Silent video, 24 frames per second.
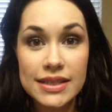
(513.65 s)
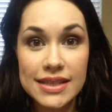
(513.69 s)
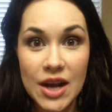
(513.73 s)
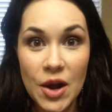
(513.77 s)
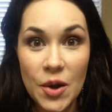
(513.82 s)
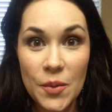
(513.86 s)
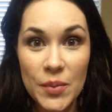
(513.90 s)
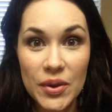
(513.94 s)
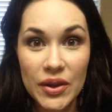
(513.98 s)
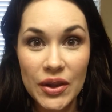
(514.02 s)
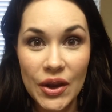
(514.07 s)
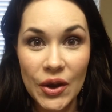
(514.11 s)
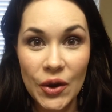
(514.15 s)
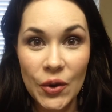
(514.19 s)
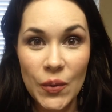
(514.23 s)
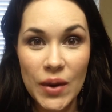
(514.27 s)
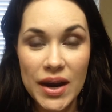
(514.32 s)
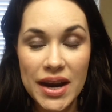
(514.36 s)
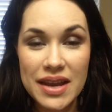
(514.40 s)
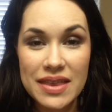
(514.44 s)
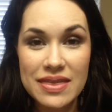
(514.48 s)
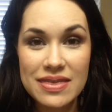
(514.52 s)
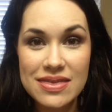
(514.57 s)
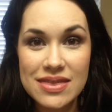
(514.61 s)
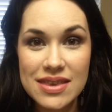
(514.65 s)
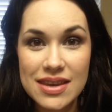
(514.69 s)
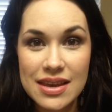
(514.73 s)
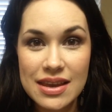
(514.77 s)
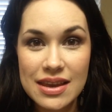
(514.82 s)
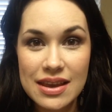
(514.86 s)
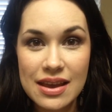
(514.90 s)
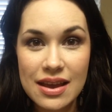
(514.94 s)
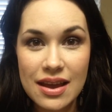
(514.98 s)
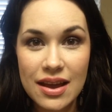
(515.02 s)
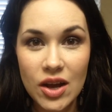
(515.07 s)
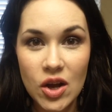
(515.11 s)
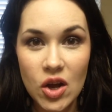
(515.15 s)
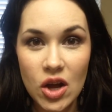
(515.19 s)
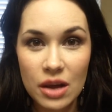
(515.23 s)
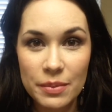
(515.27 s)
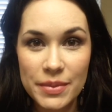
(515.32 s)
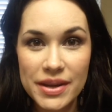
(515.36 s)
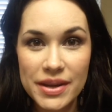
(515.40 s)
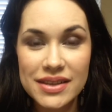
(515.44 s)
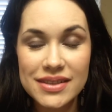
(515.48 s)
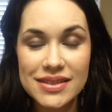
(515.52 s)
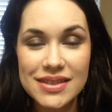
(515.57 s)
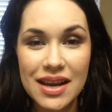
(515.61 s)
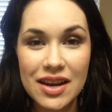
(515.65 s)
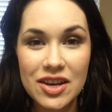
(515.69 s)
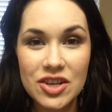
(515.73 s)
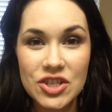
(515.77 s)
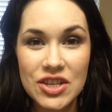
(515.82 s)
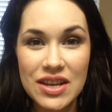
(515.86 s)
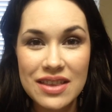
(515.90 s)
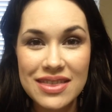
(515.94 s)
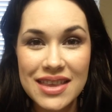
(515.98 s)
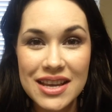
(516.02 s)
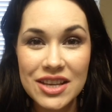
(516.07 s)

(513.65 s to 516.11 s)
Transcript: down below in the comment section.